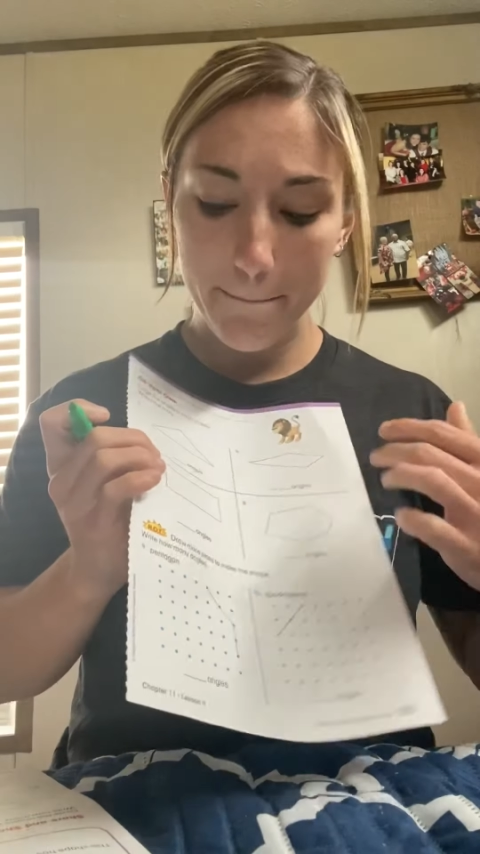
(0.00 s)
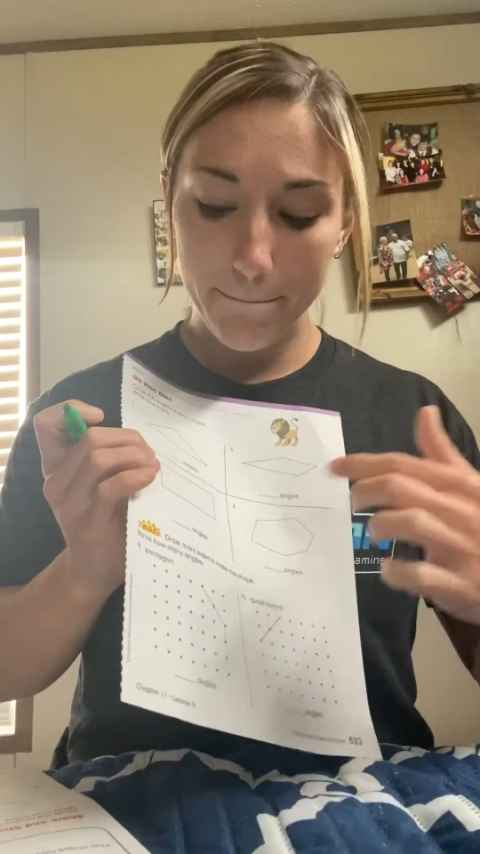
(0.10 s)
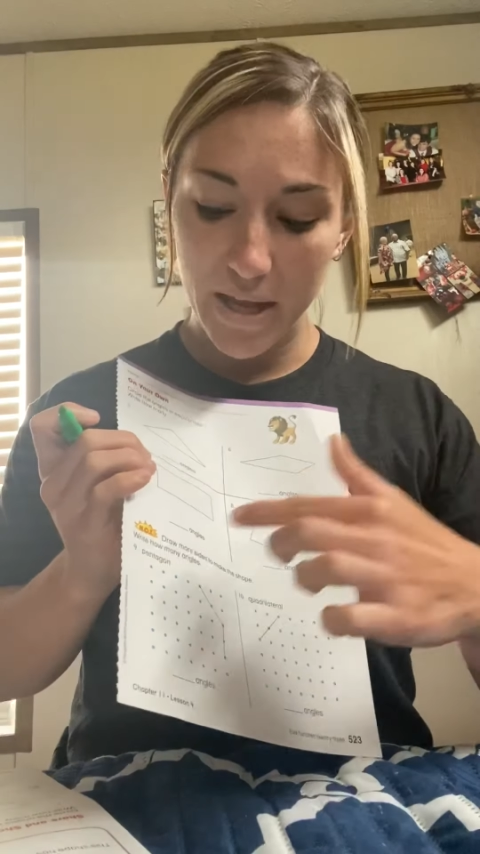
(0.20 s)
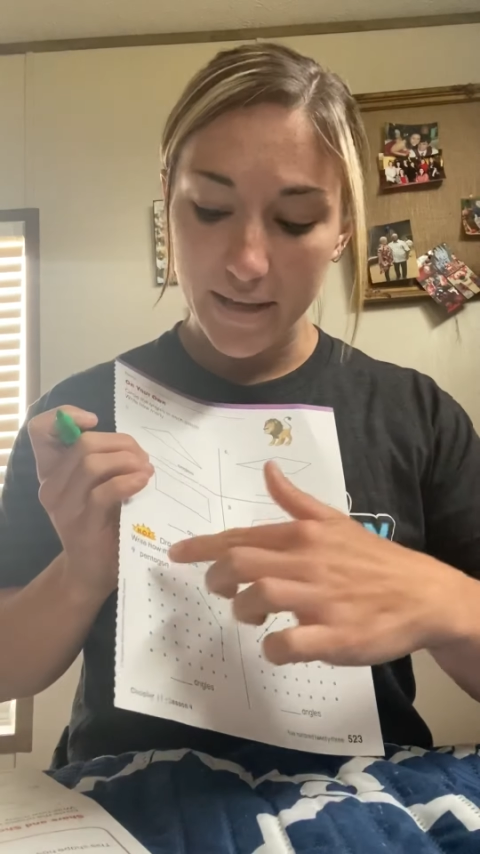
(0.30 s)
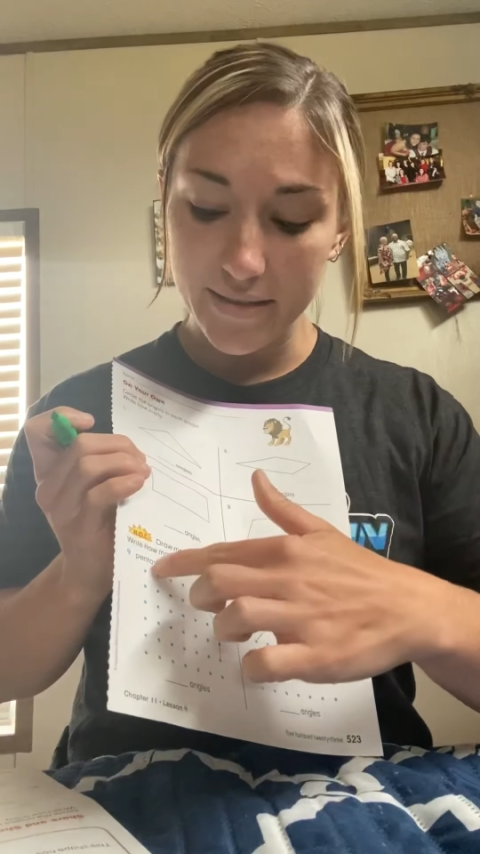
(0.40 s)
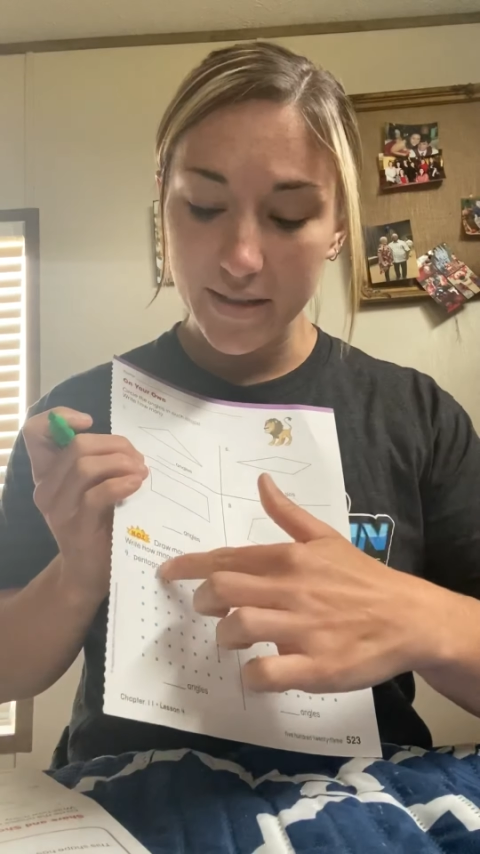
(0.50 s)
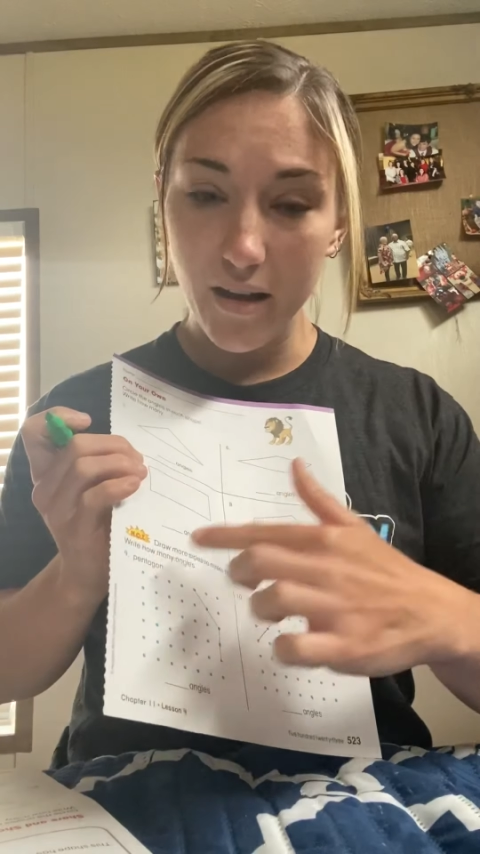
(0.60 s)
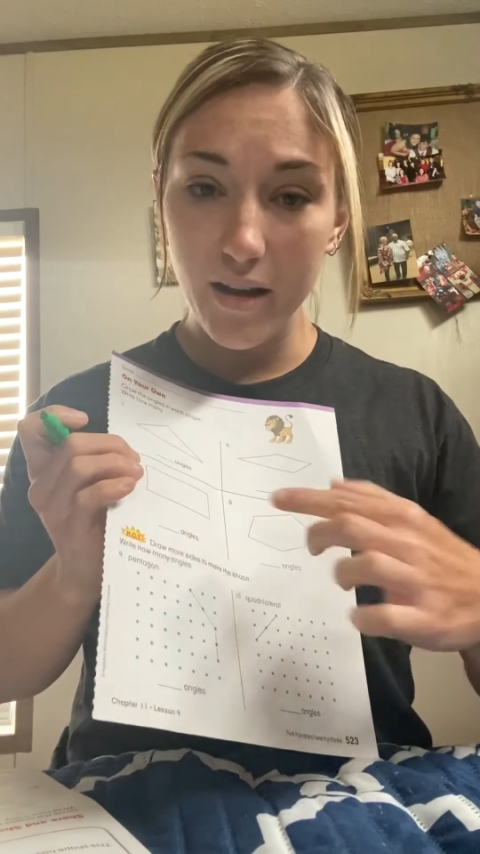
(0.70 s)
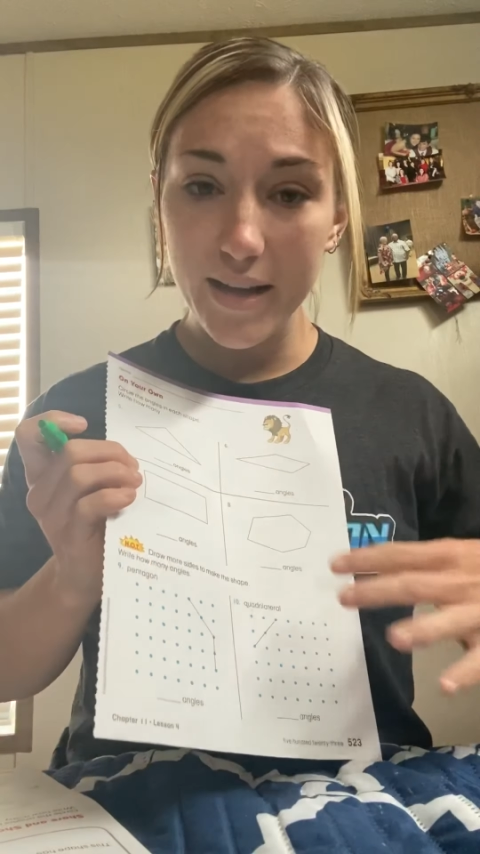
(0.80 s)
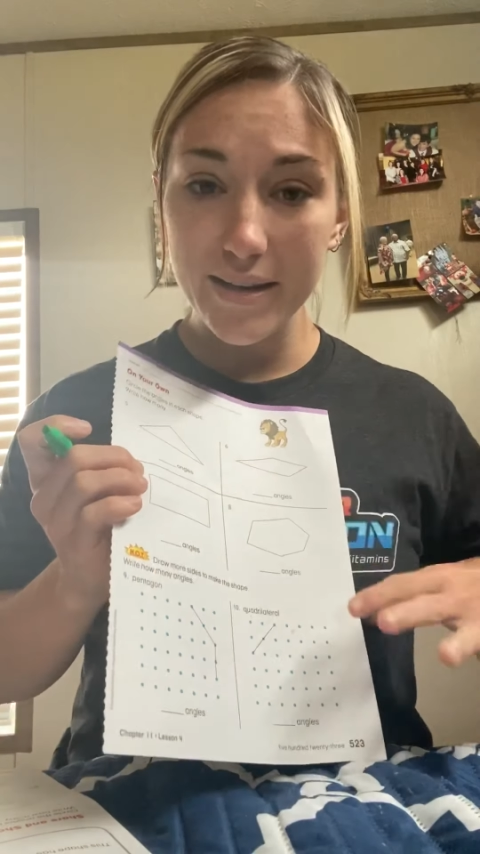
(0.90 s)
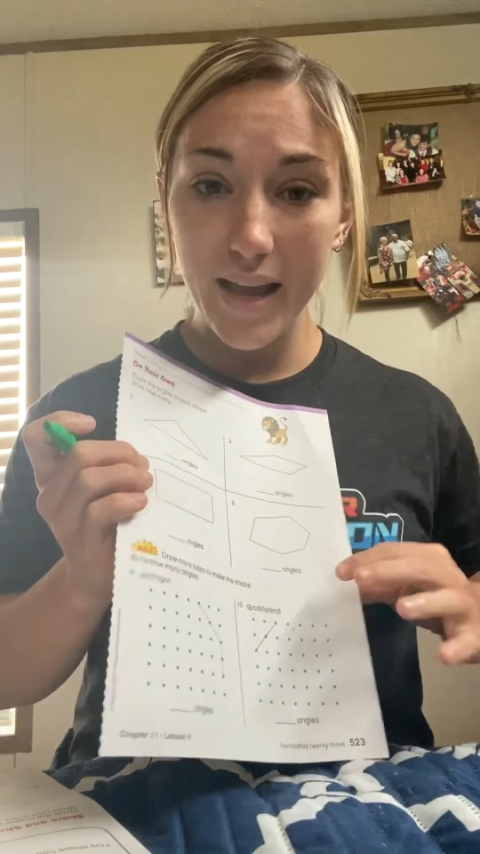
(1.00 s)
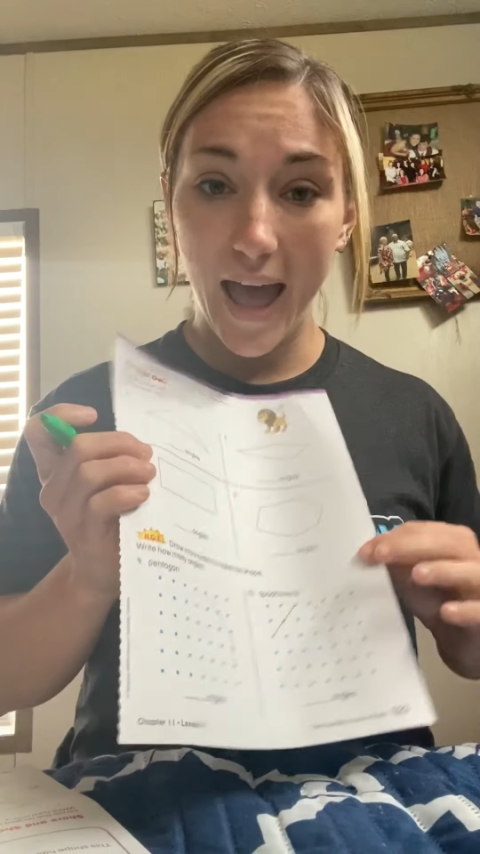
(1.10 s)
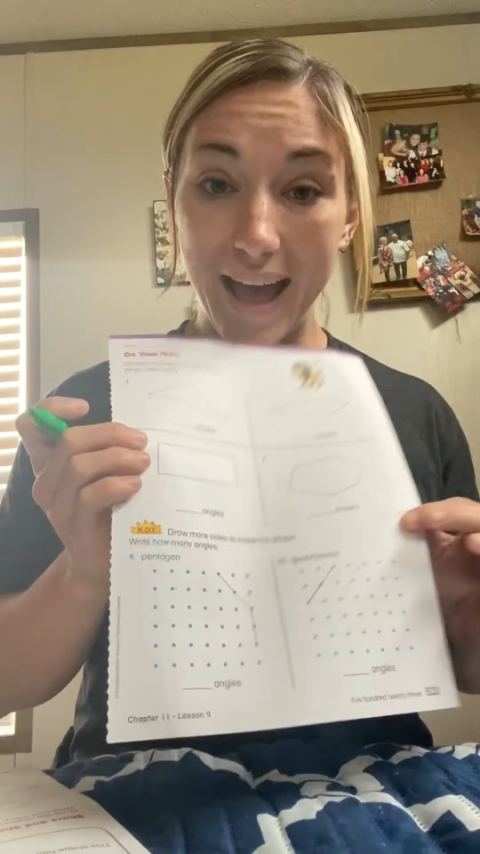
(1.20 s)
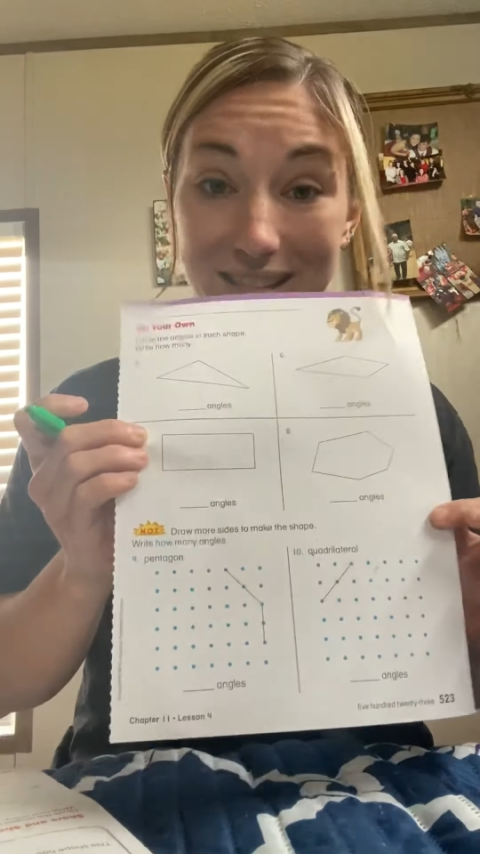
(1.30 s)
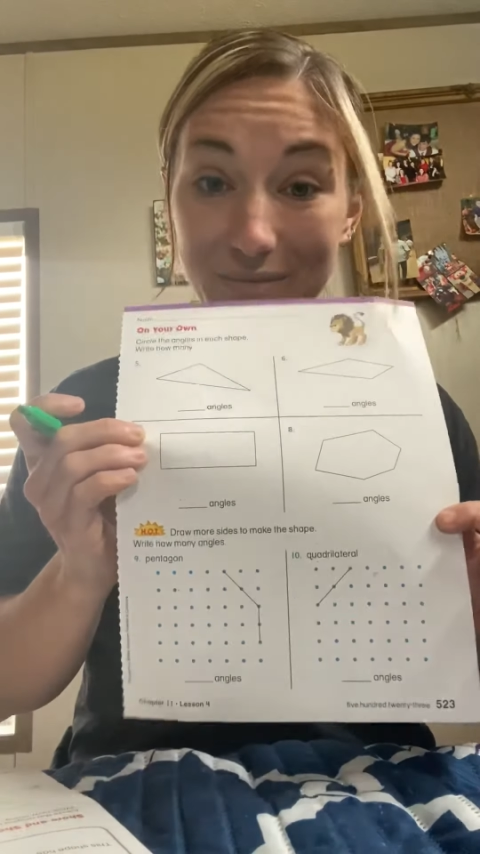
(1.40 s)
pentagon
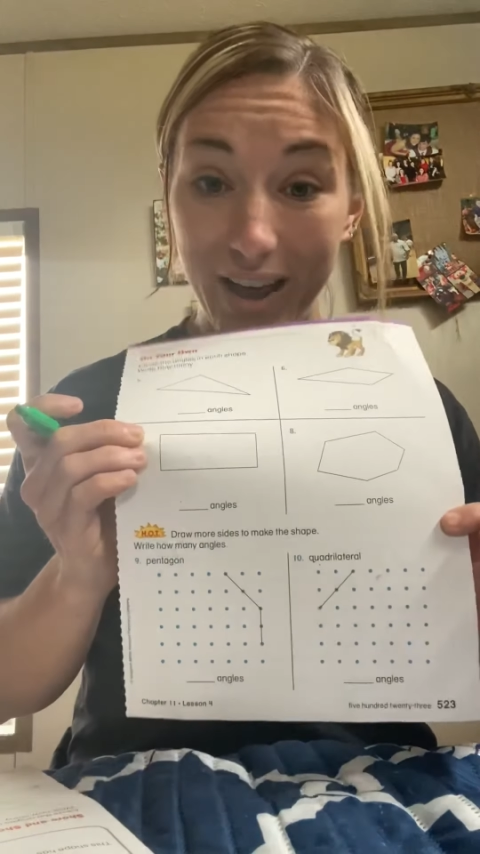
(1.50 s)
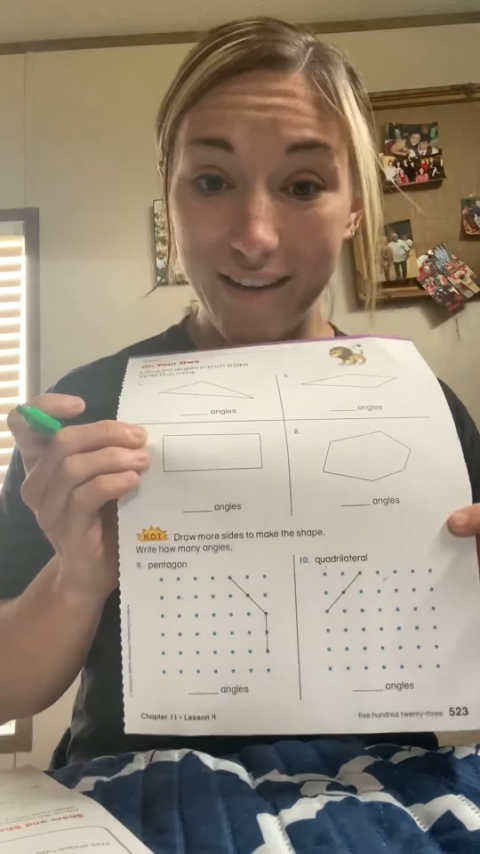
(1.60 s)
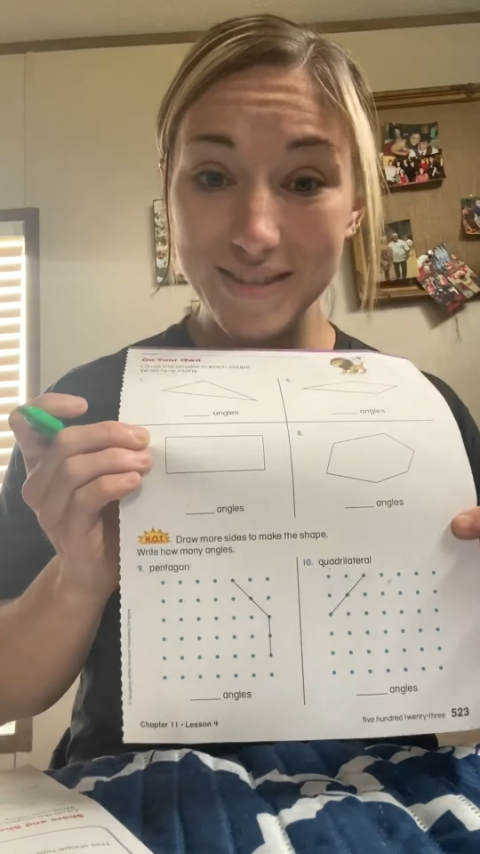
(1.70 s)
has 5